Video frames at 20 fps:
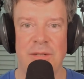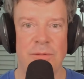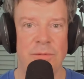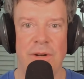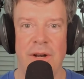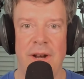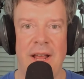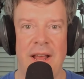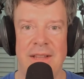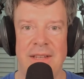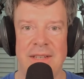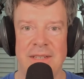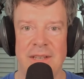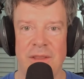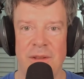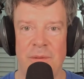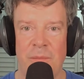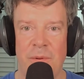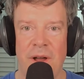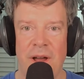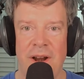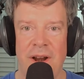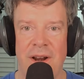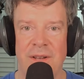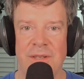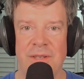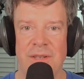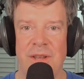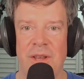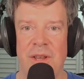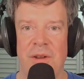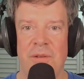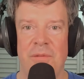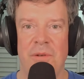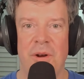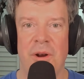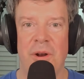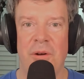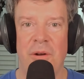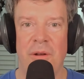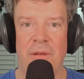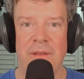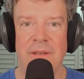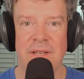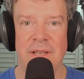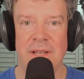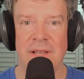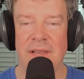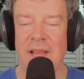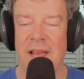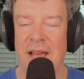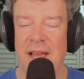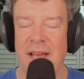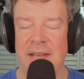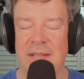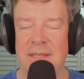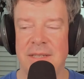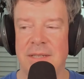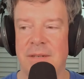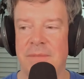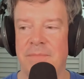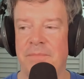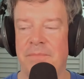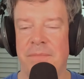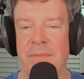We're going to add these other products. We're going to grow on these other lines.